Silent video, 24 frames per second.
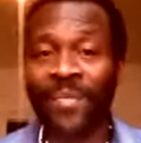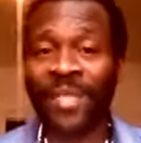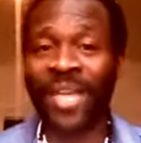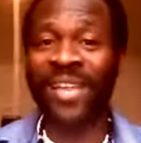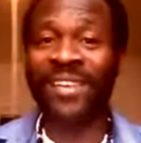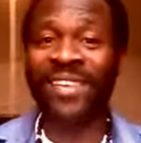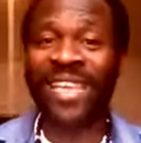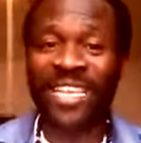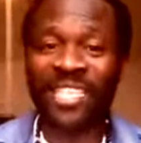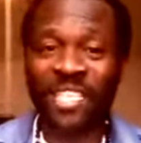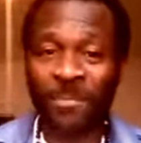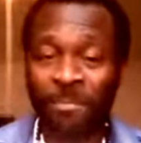
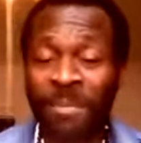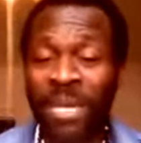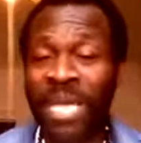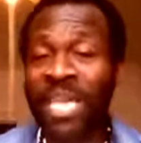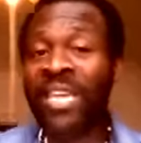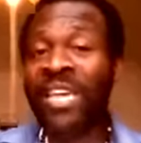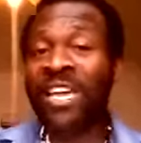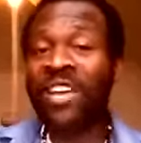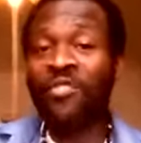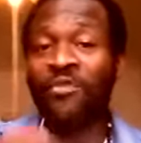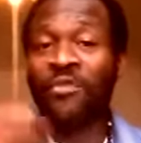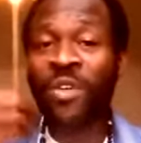And that's
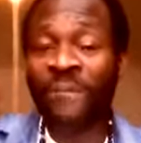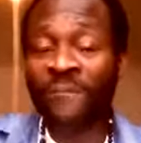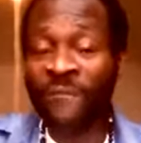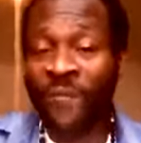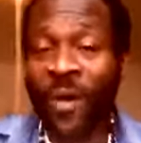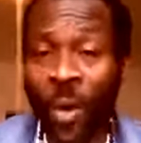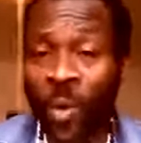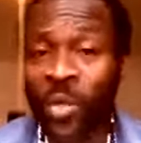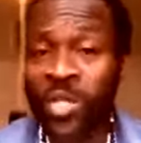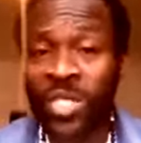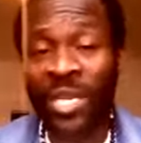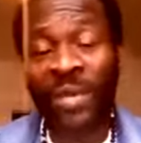me
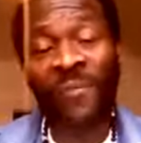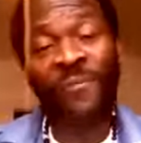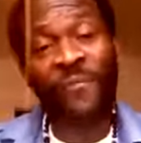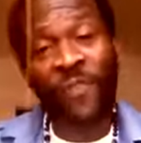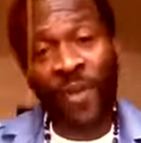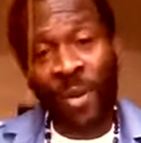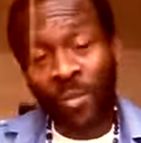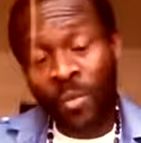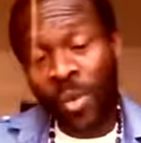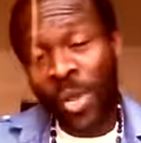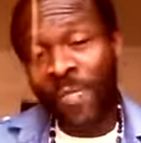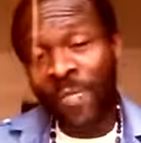revolting
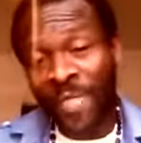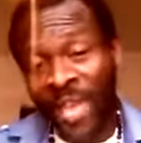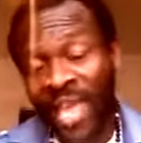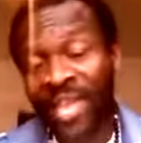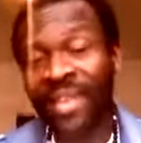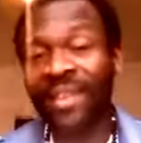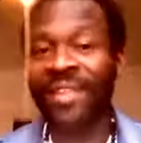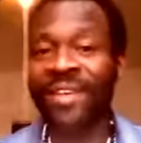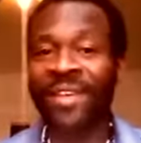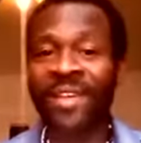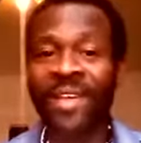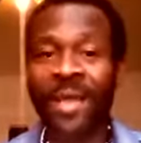from
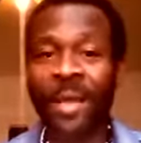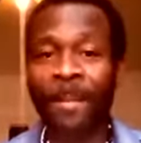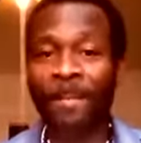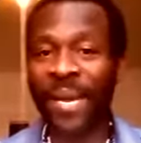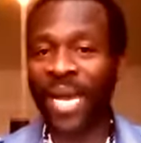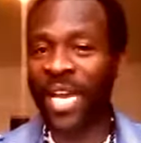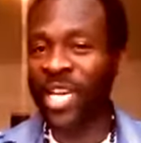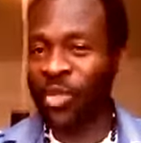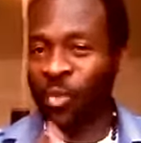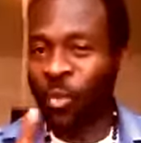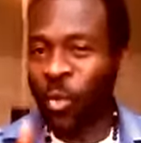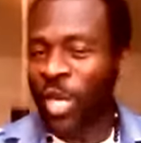within,
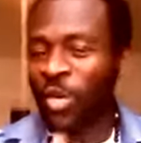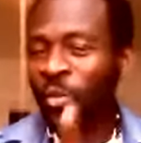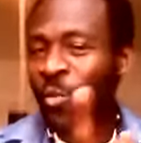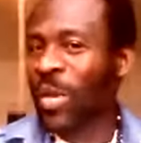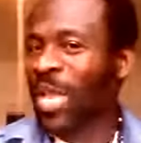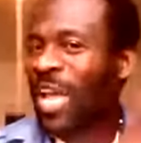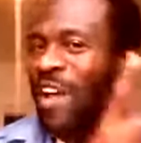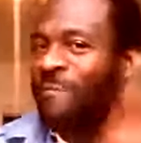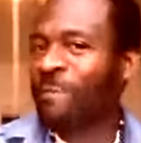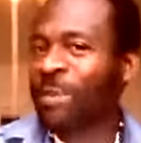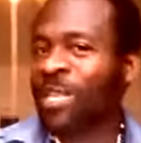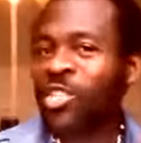because what
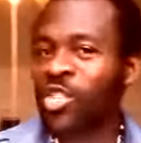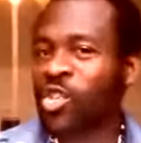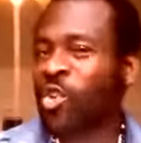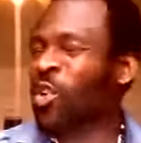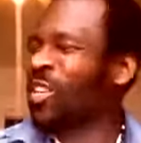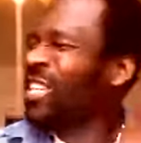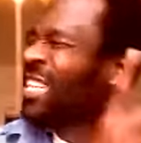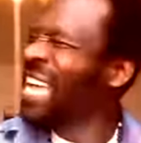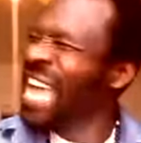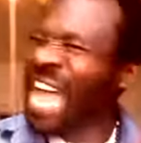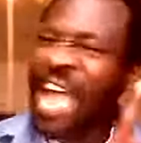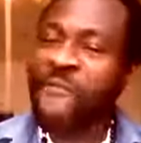we have been
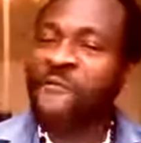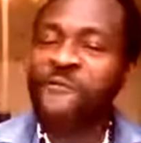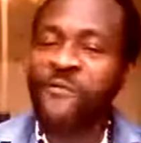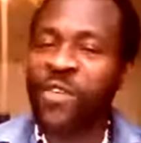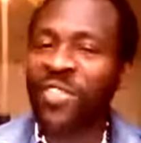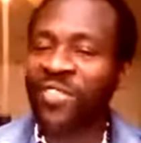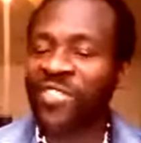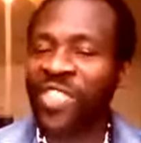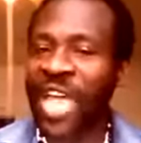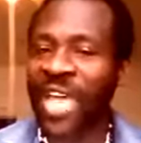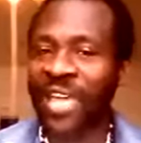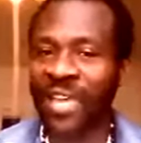taught,
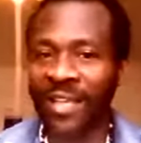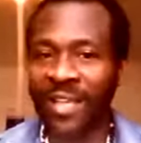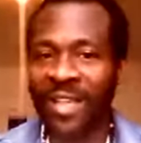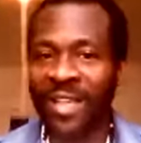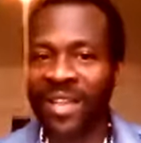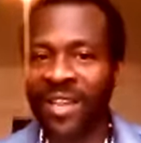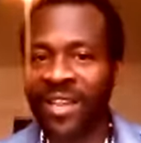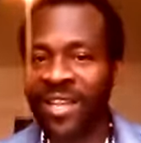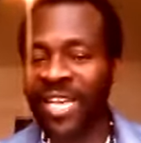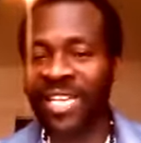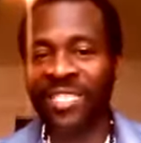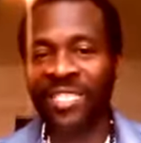everything
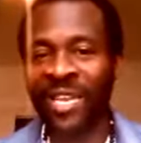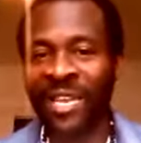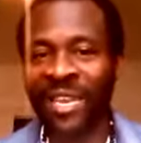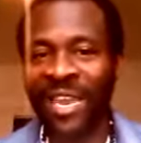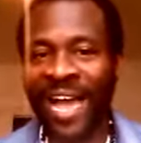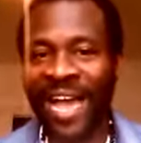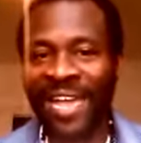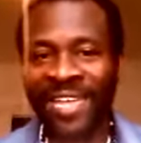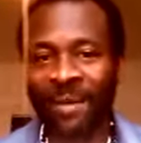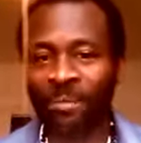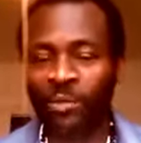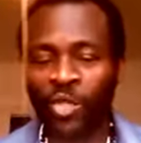is a
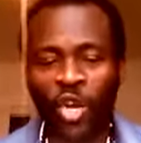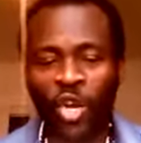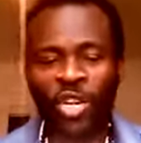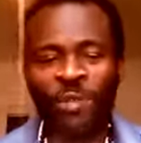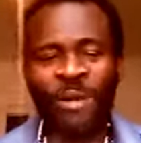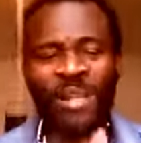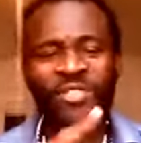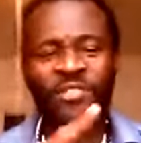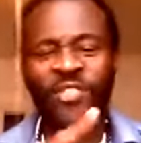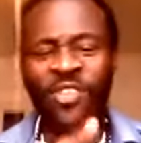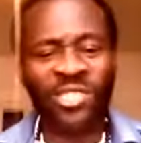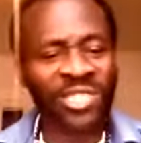lie. I'm
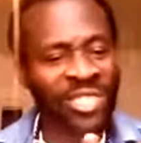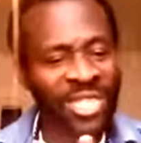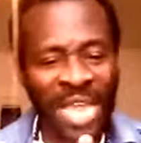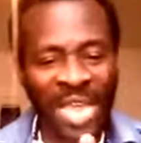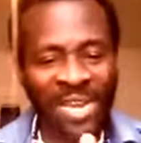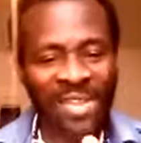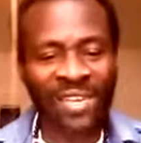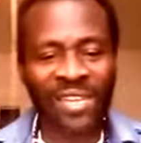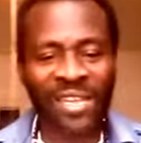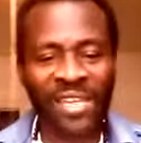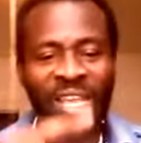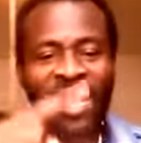talking about
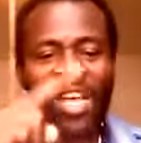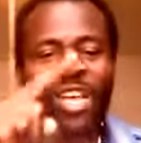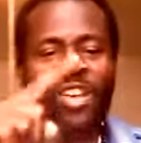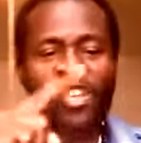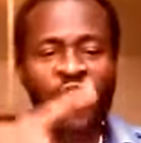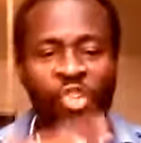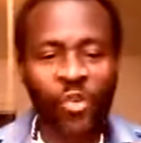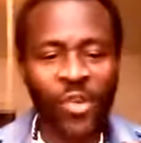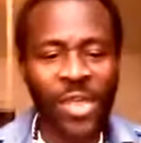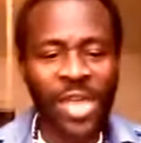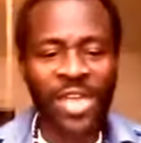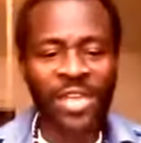Christianity,
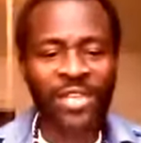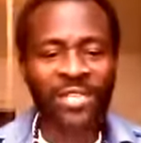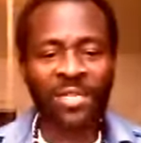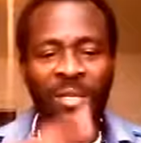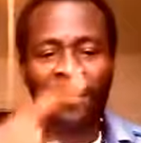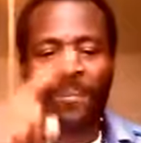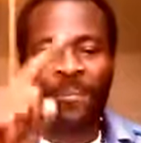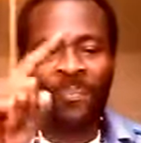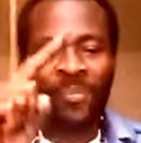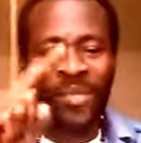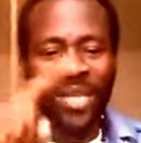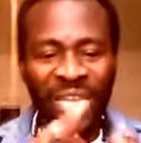
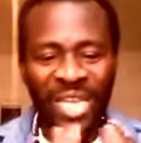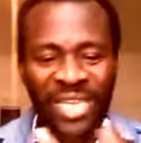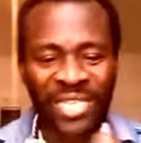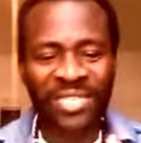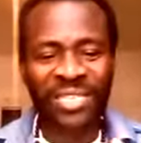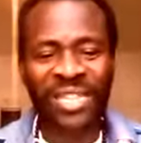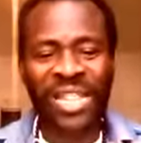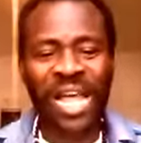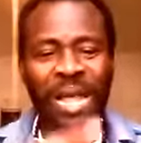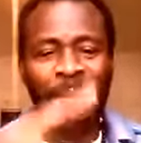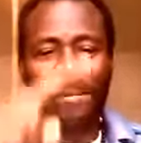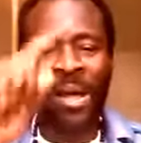Judaism,
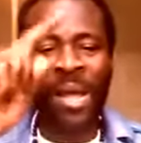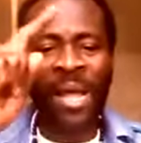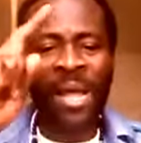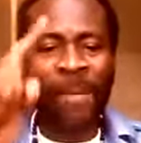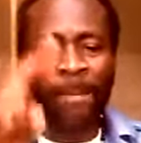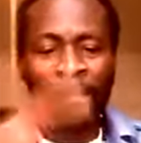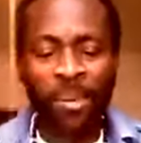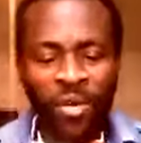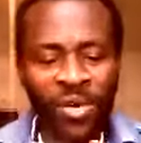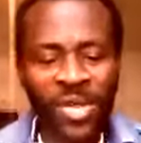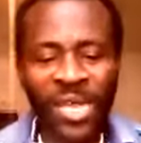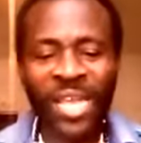Islam,
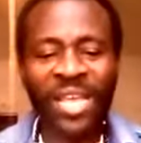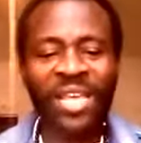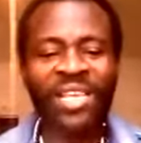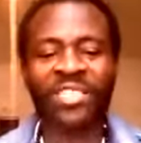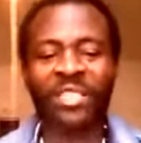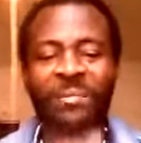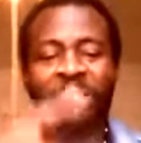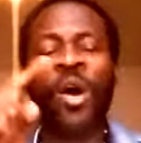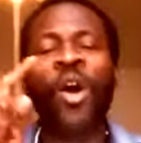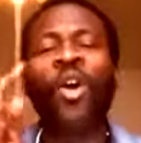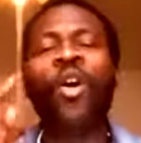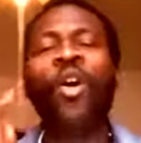
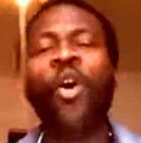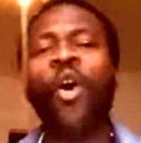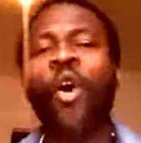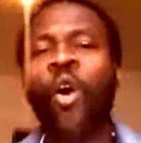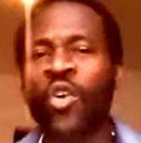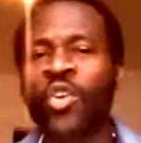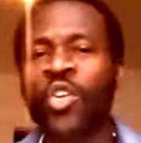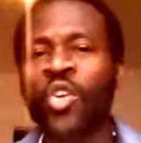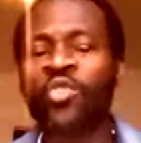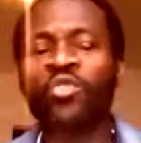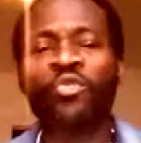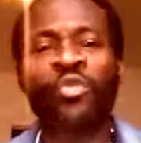Buddhism,
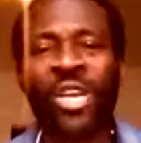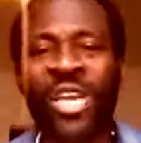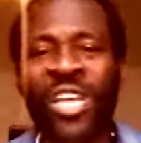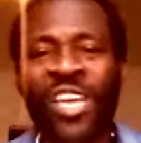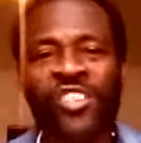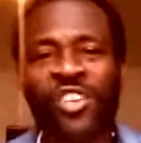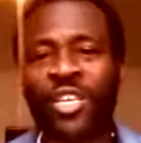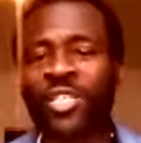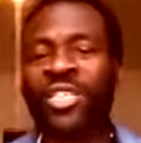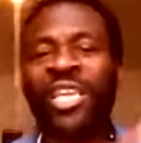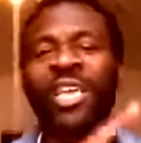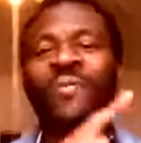all those
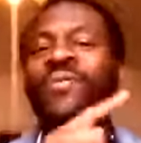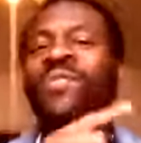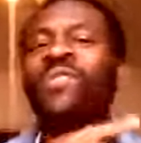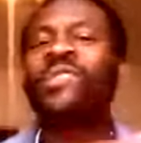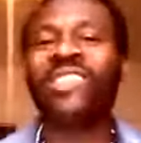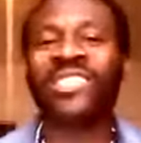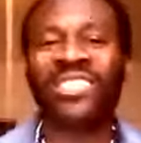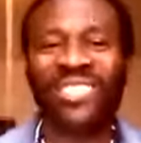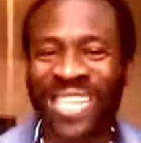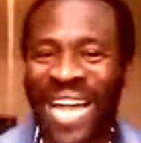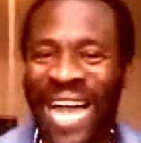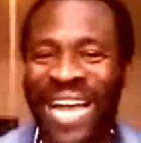religions, even
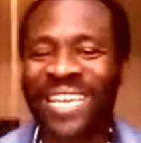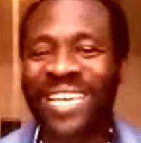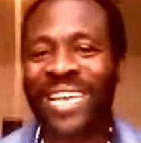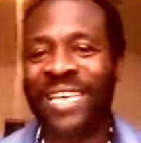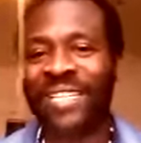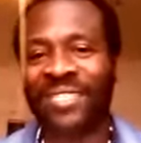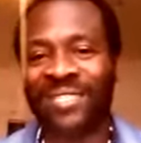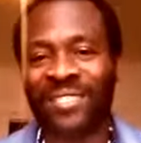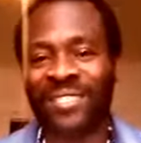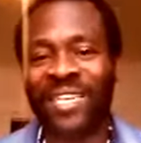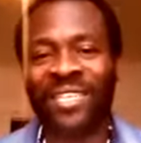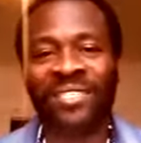
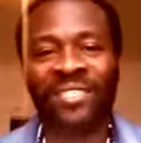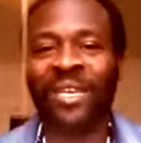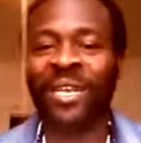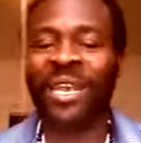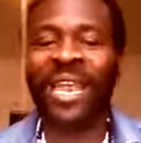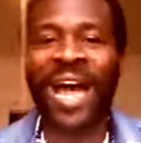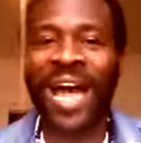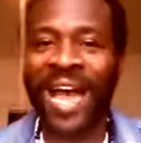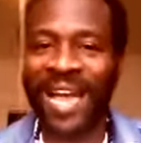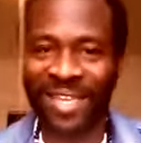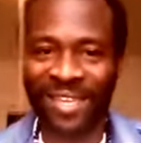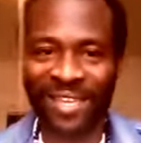science is a
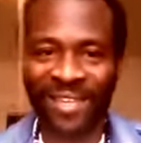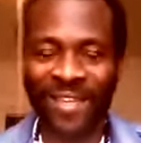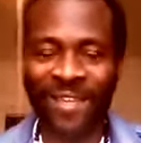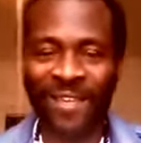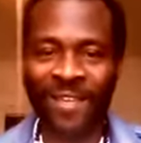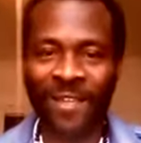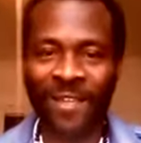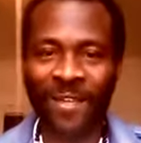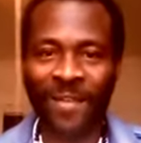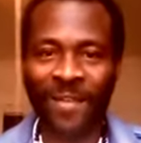lie.